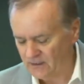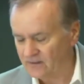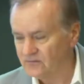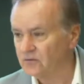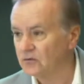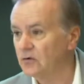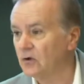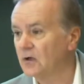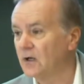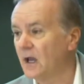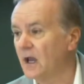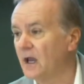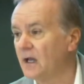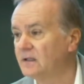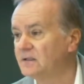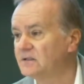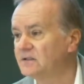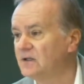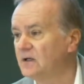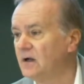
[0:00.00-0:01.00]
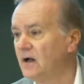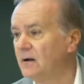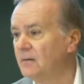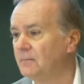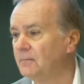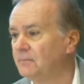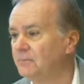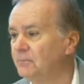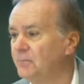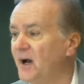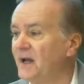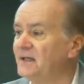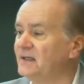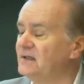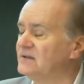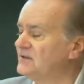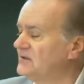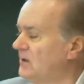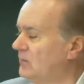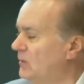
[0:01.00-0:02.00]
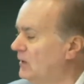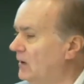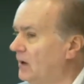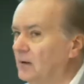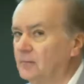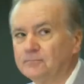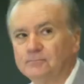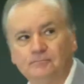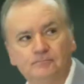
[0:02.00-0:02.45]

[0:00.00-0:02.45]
let's look at idea seminar.